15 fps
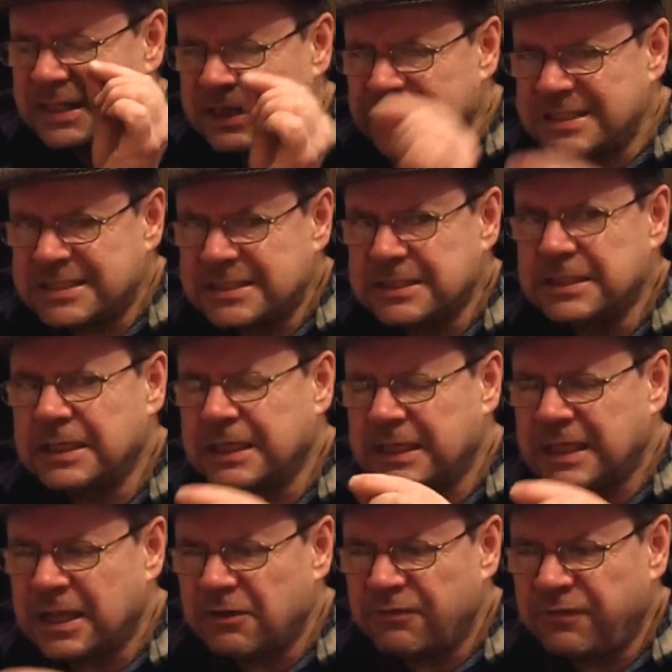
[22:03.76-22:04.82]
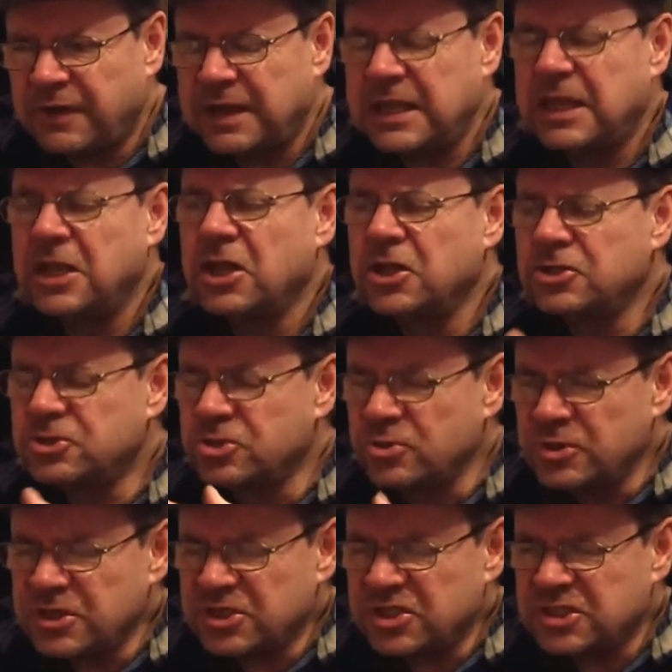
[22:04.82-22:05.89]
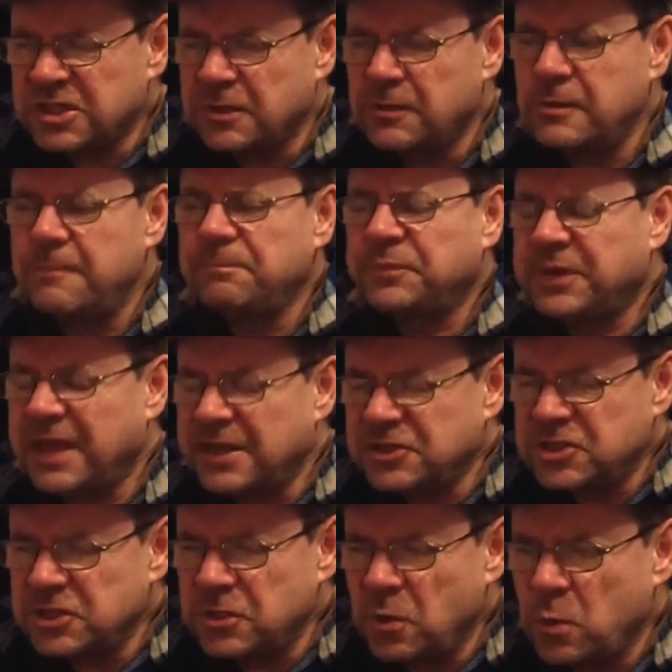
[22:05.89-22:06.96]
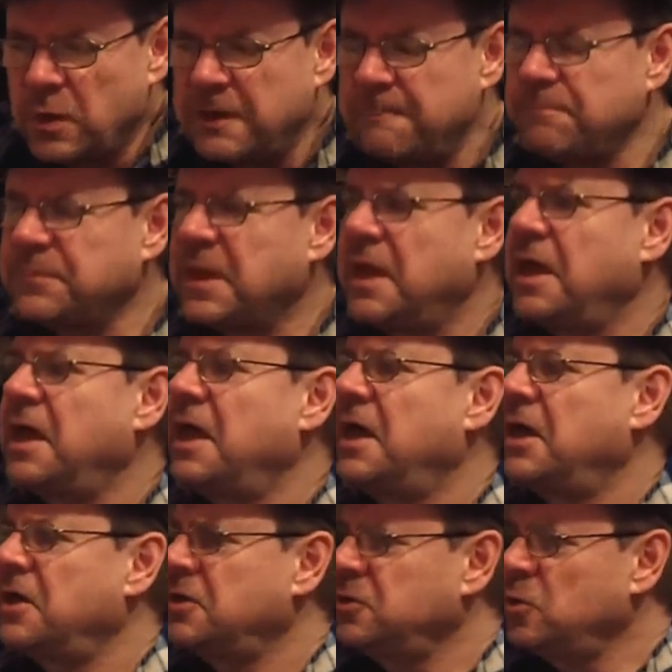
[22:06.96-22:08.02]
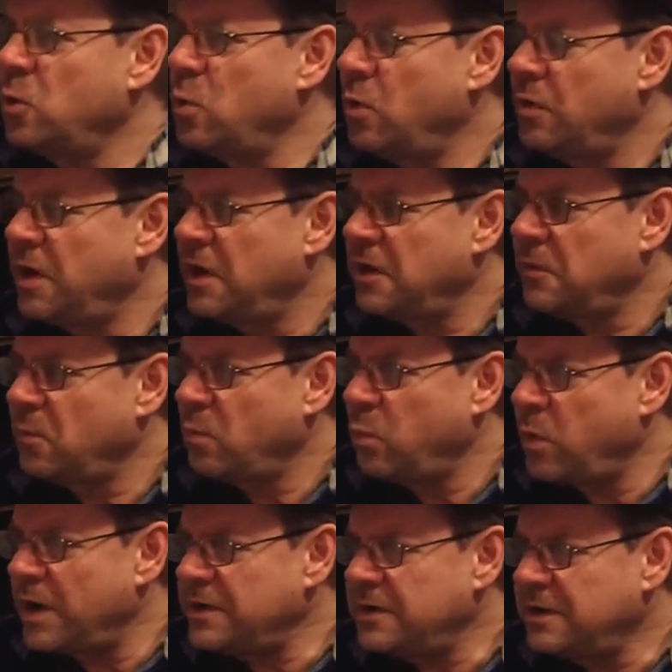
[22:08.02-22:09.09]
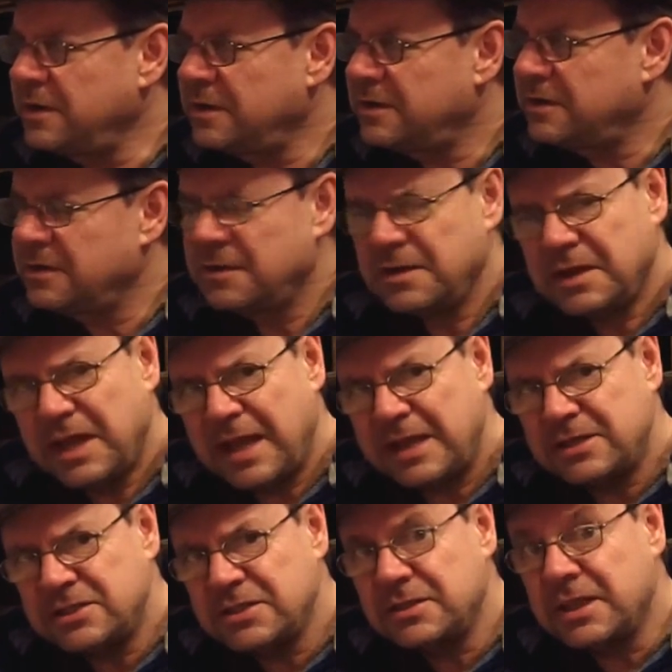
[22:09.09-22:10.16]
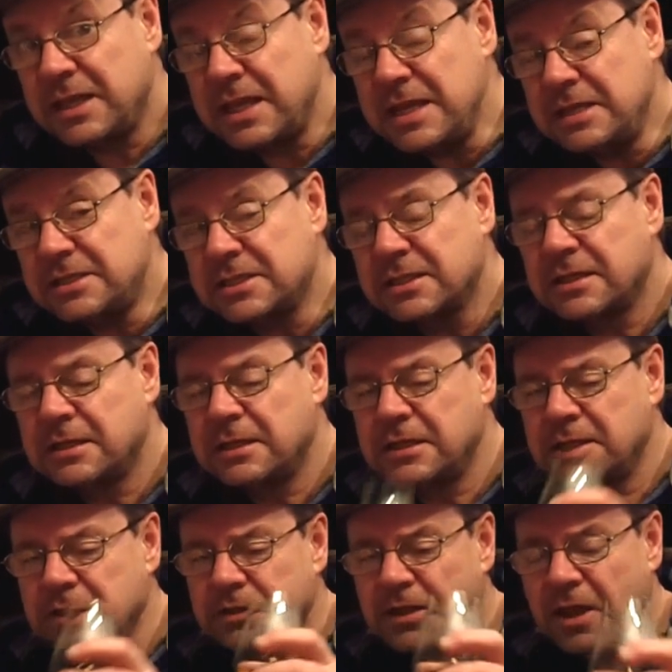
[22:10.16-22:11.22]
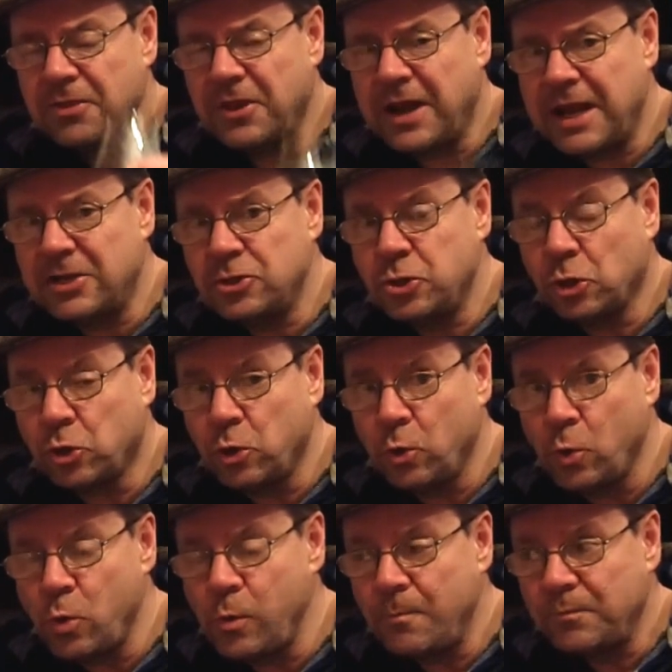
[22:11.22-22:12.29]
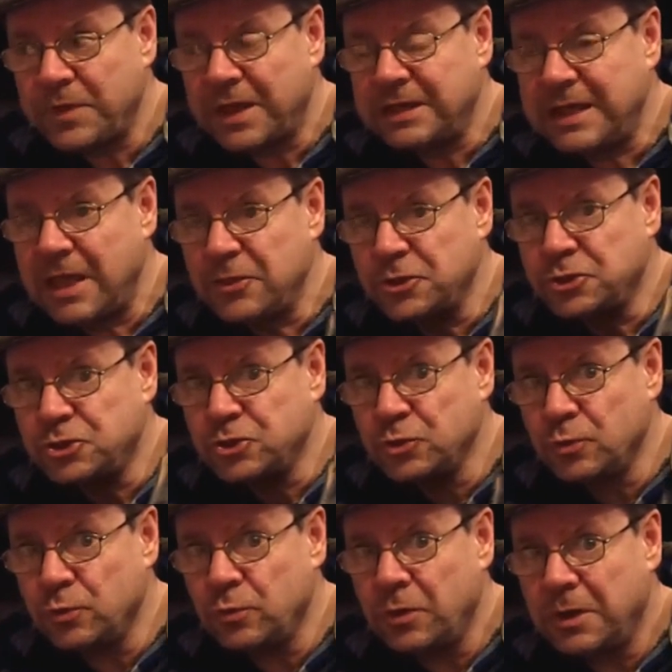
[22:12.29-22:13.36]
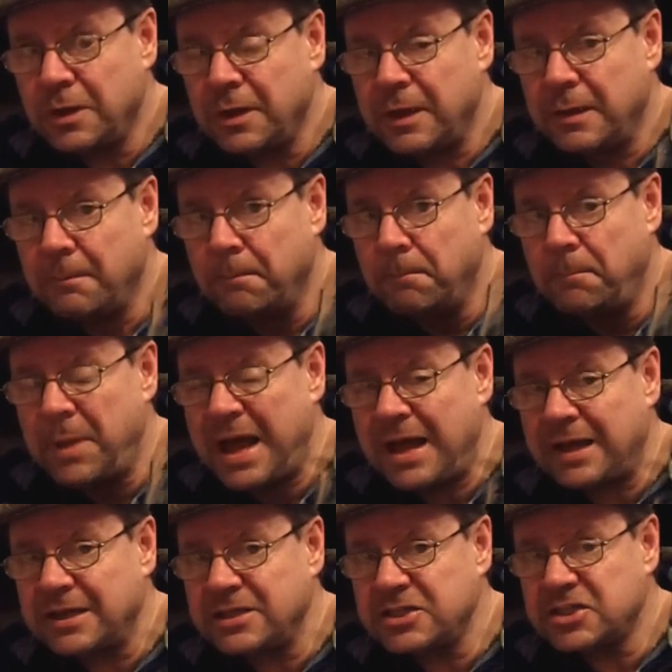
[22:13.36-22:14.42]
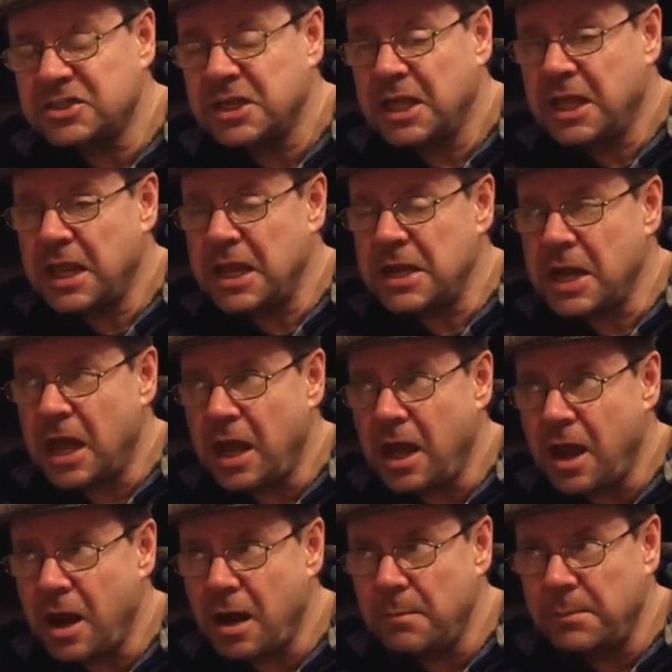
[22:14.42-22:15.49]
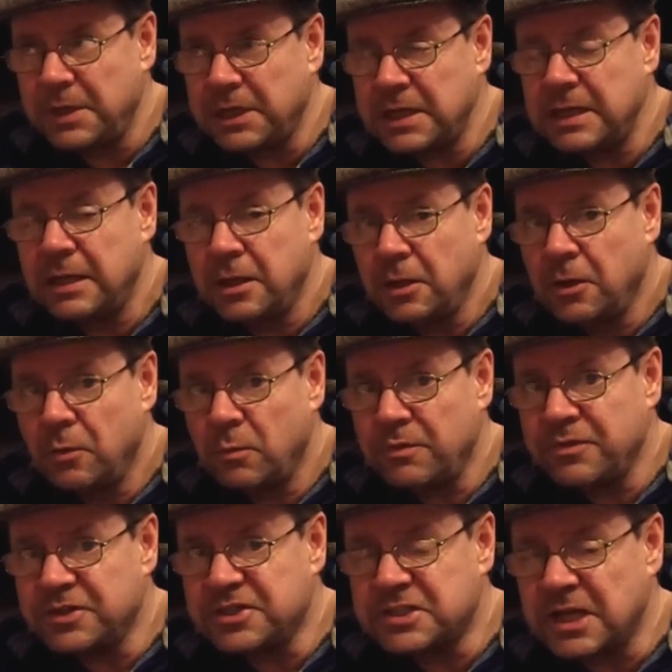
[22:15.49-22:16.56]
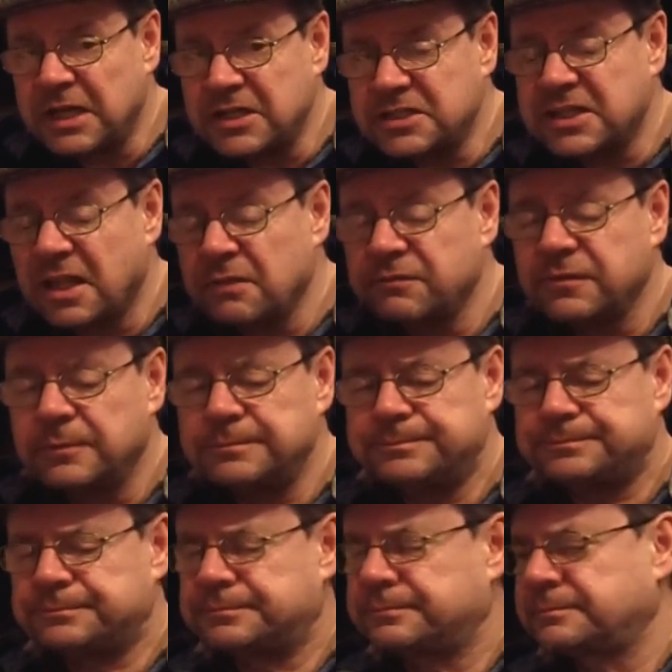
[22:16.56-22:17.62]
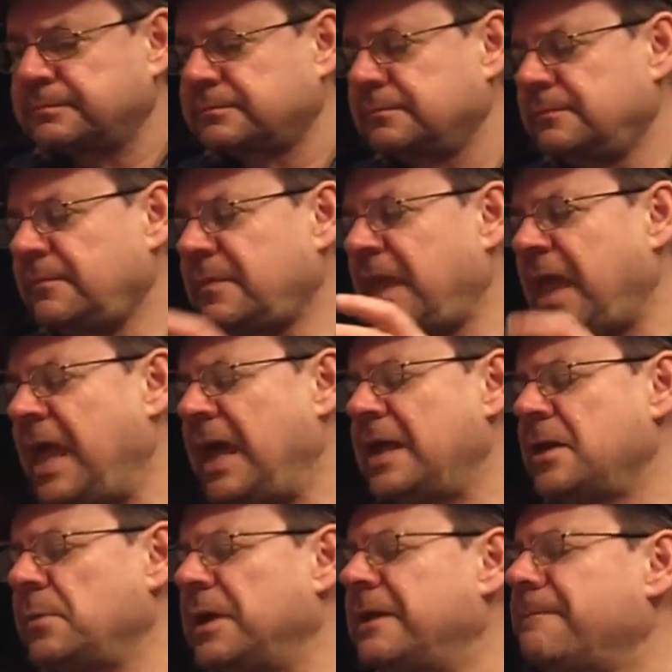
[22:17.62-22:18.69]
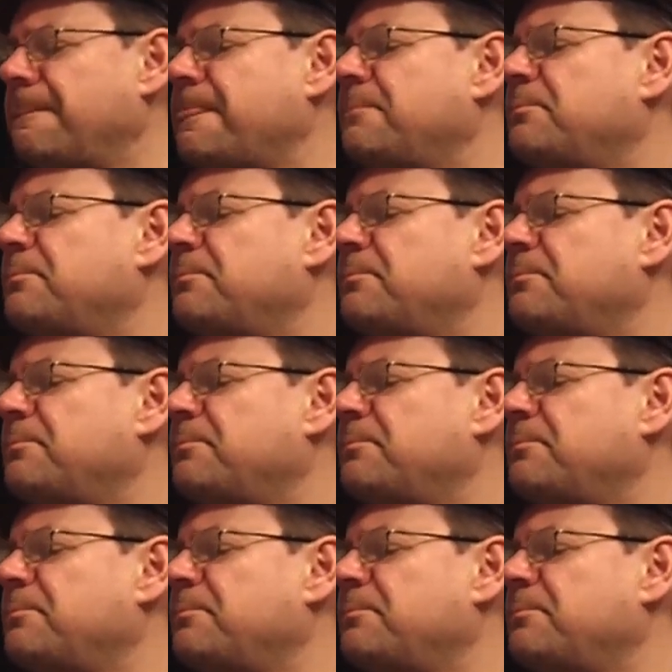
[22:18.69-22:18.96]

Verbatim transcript: to listen carefully to your still, get to know it, no, one end, the heat, the other end, the cool, and get the two balanced in harmony with the still itself. Anyway.